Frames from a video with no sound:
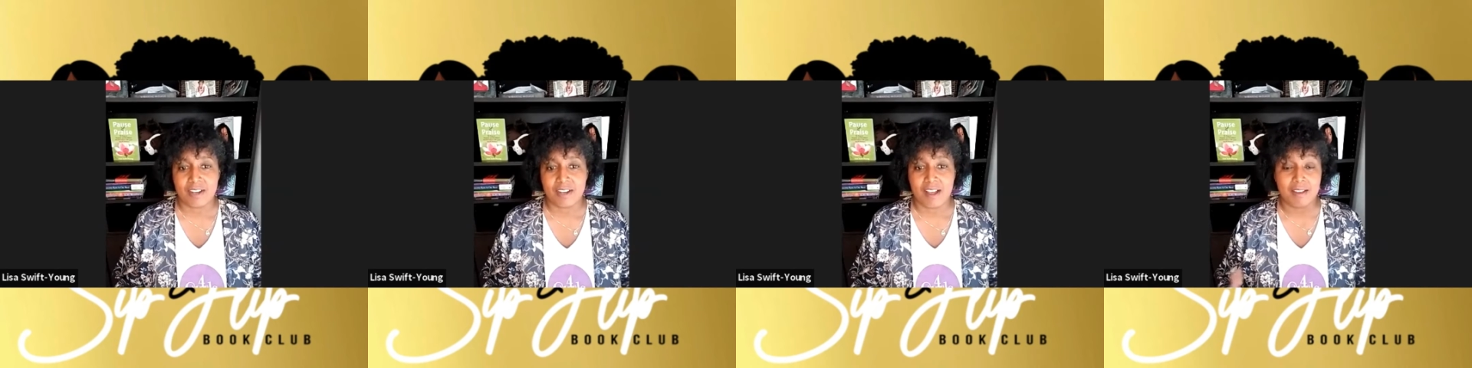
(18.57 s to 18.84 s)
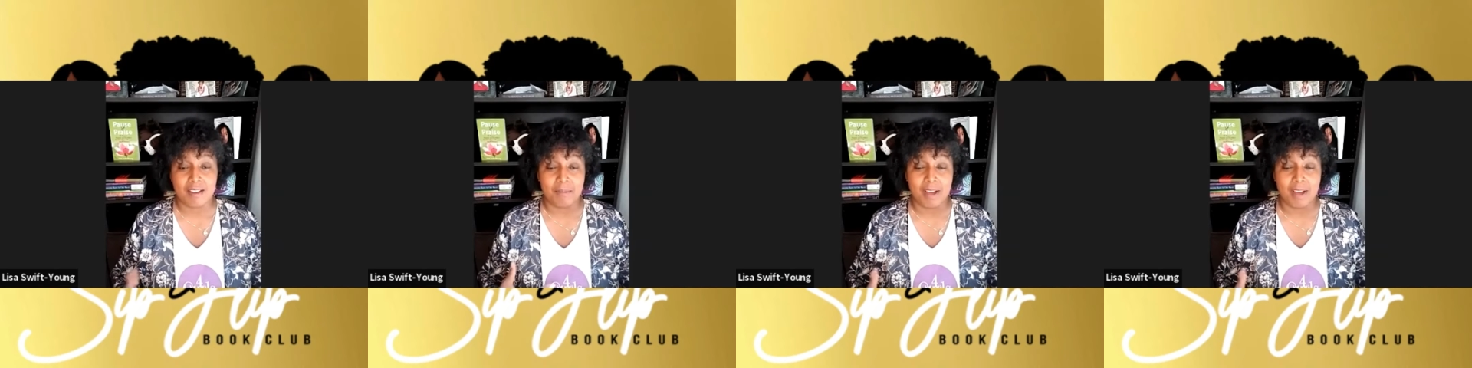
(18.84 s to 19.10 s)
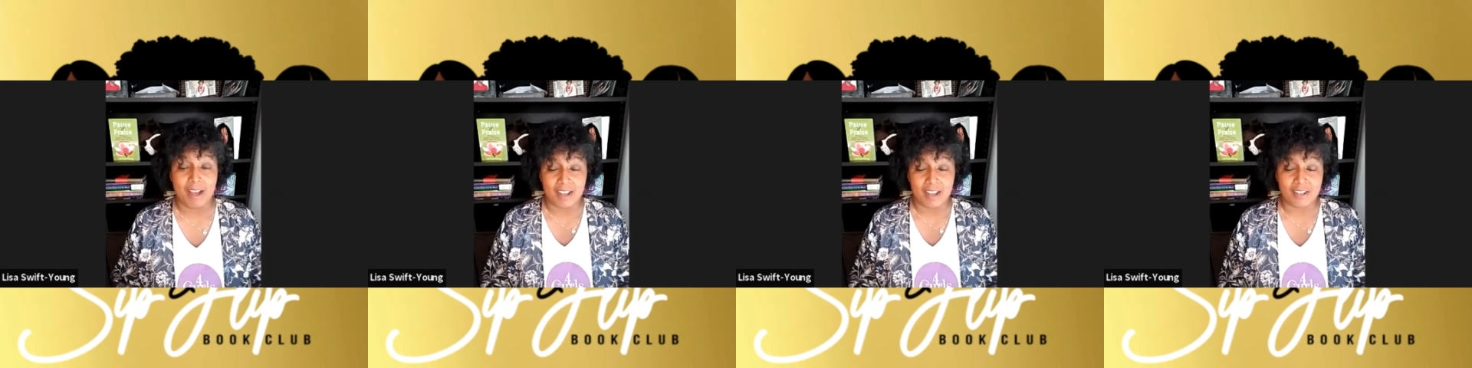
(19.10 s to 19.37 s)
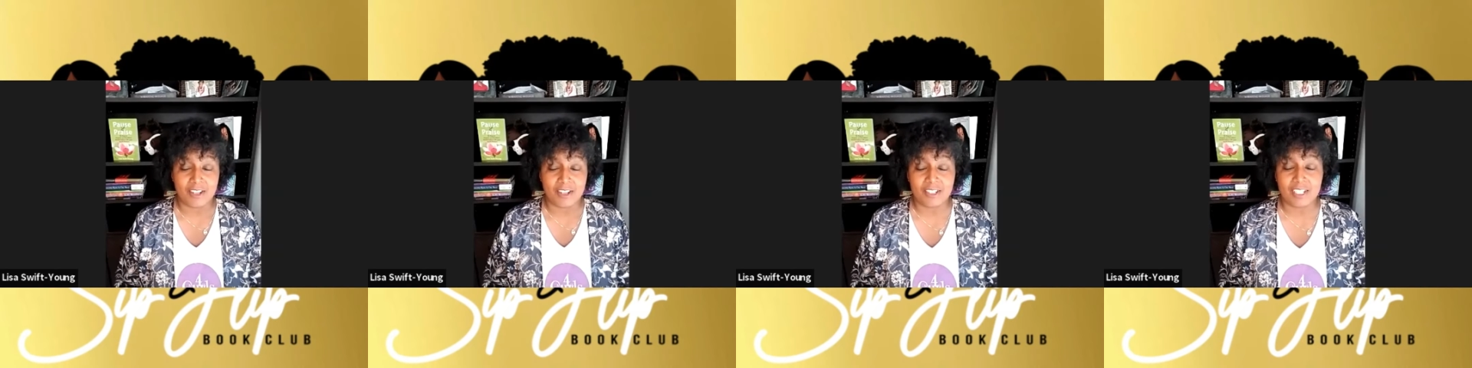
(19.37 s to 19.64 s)
I am
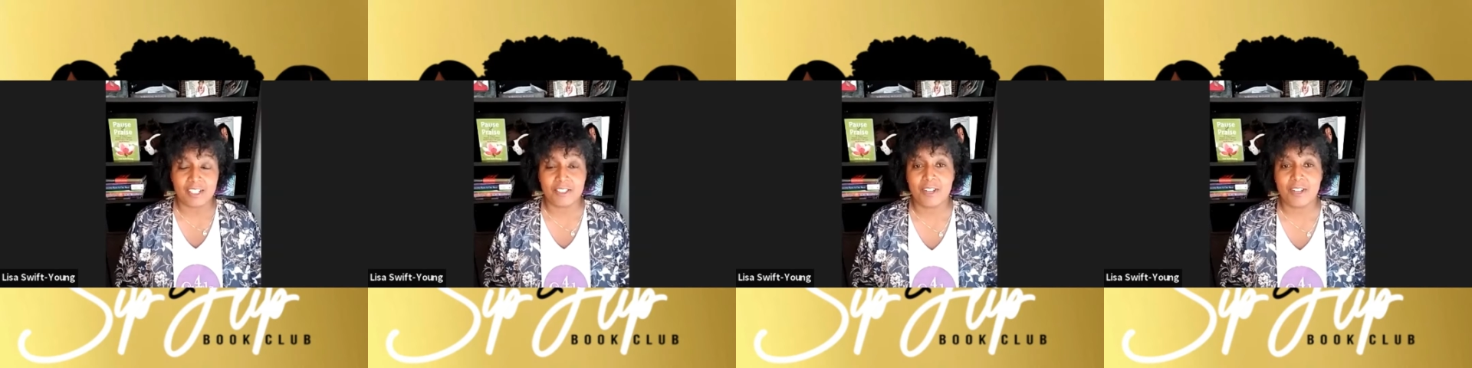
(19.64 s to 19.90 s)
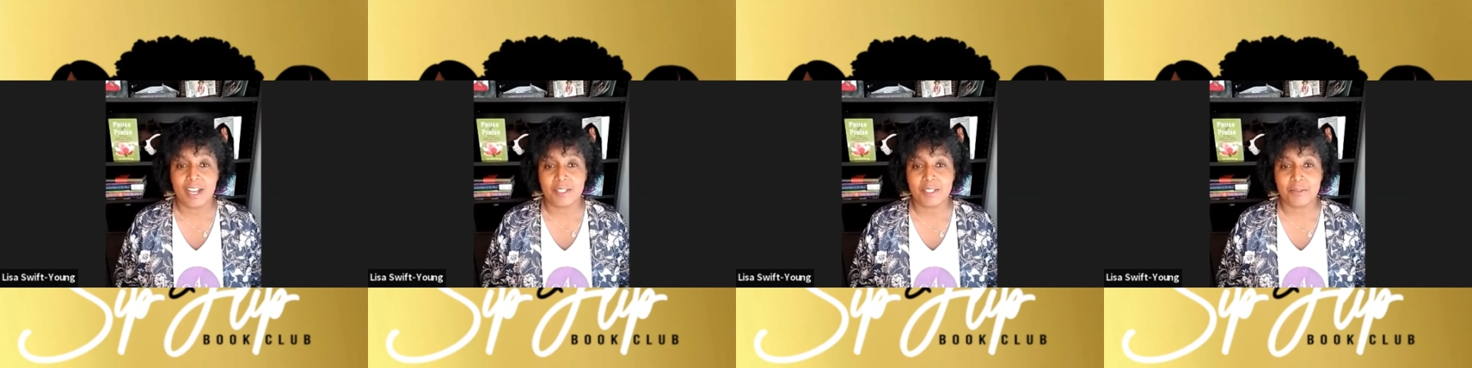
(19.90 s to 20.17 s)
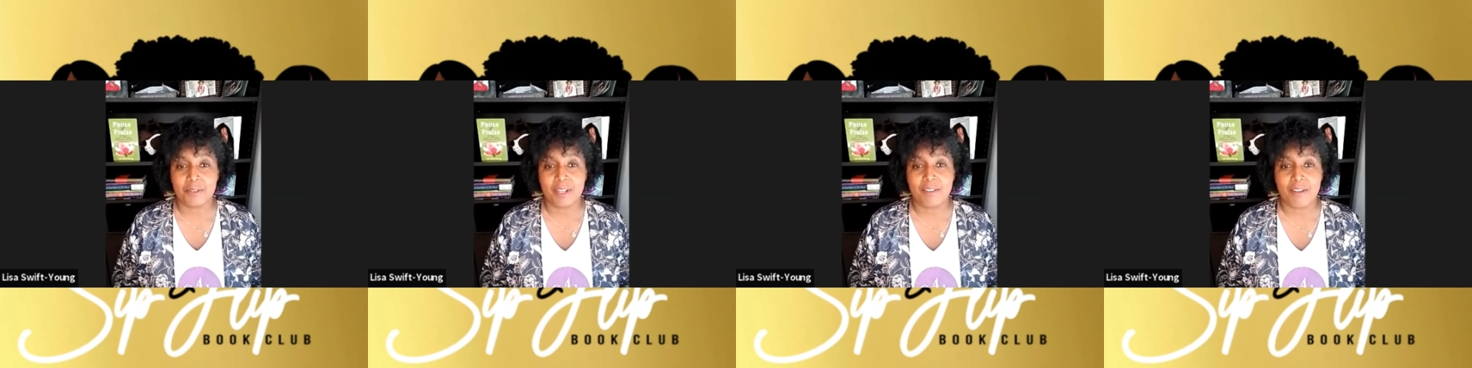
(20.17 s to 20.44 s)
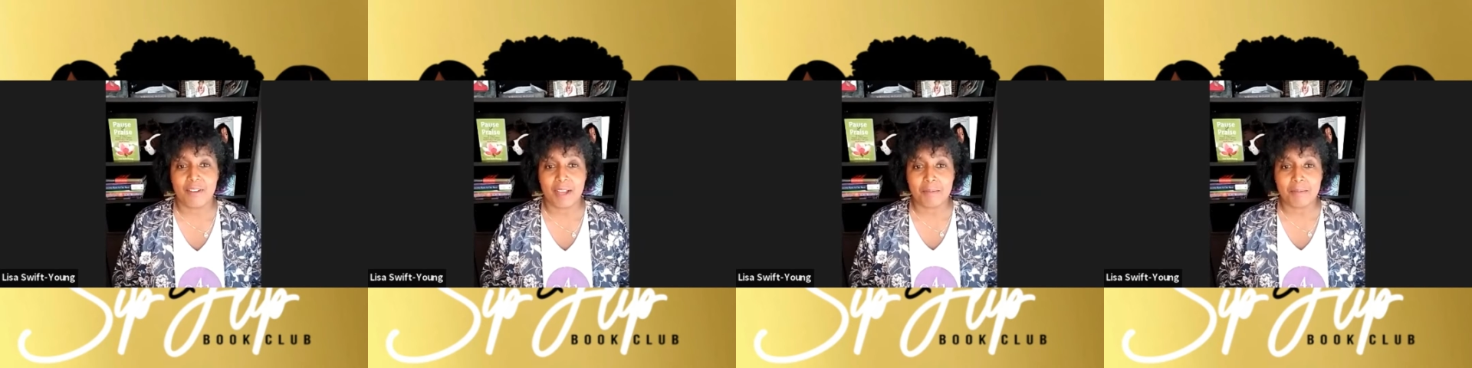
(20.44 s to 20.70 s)
honored that you guys would
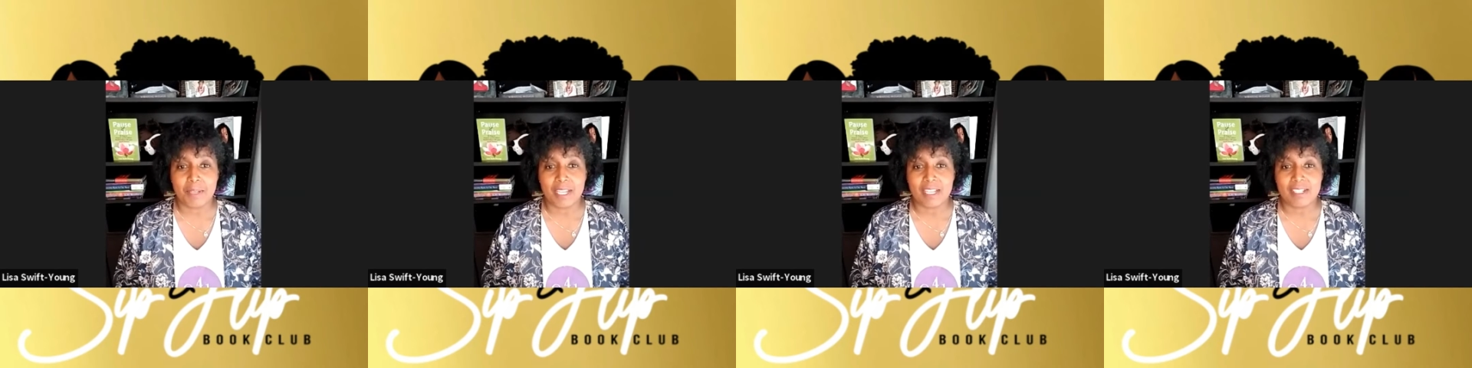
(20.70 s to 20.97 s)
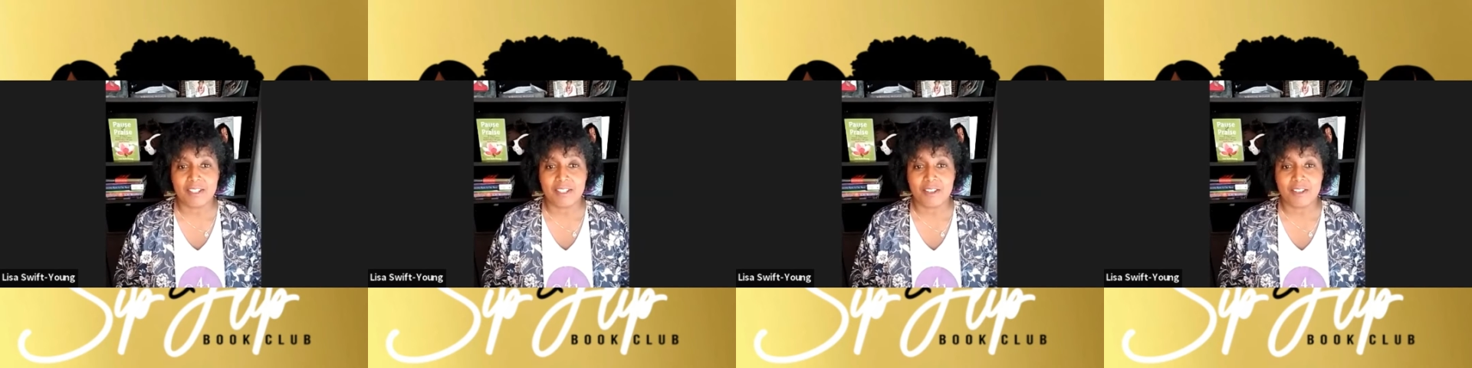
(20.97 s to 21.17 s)
invite me into